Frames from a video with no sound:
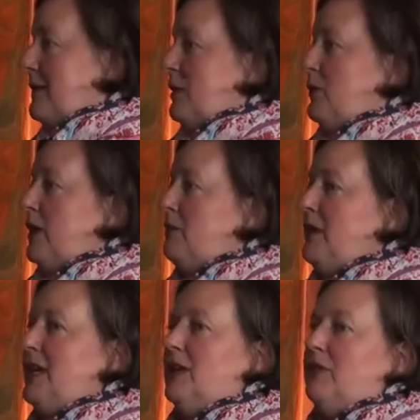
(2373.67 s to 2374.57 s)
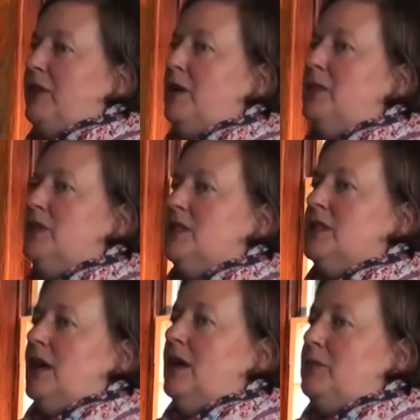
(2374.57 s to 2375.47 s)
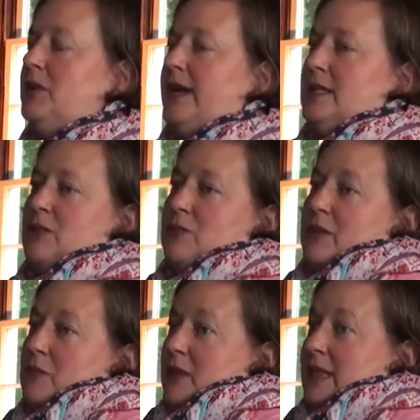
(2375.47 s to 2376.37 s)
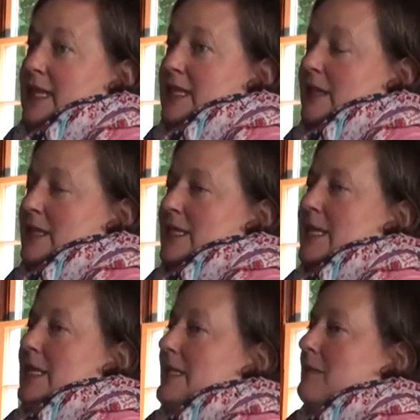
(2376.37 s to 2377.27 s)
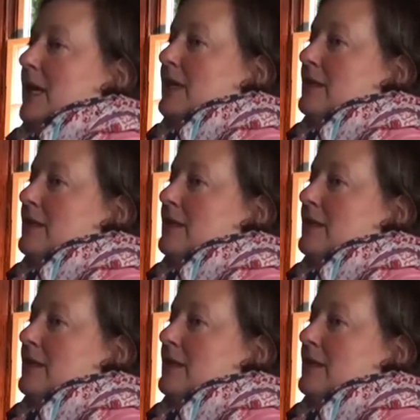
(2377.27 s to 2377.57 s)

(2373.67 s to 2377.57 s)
I mean, we are meeting farmers on price with what they tell us they need to make